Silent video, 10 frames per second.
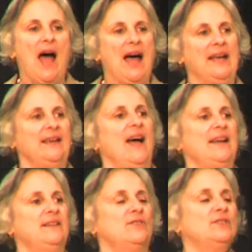I
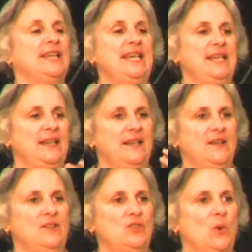kind of lean
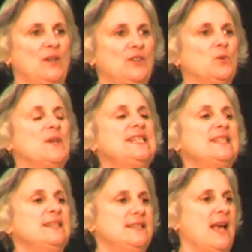toward the
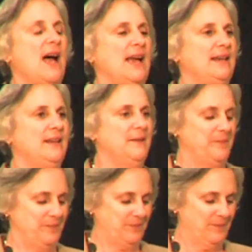reason side,
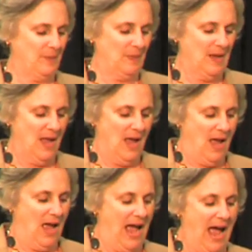
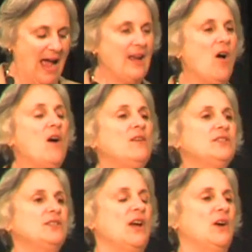I
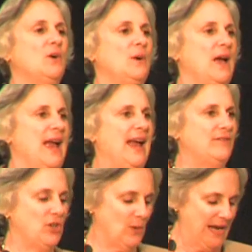also
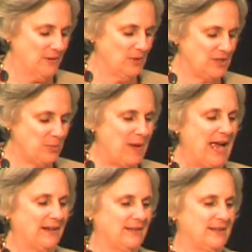have great
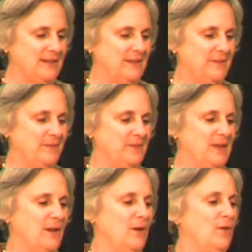respect
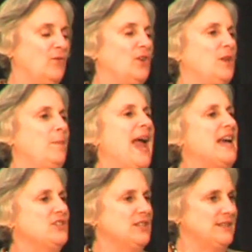for the
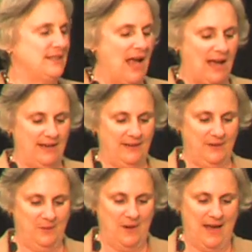passion side.
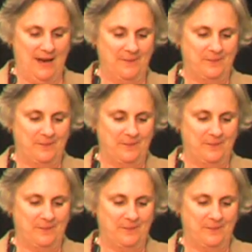Okay?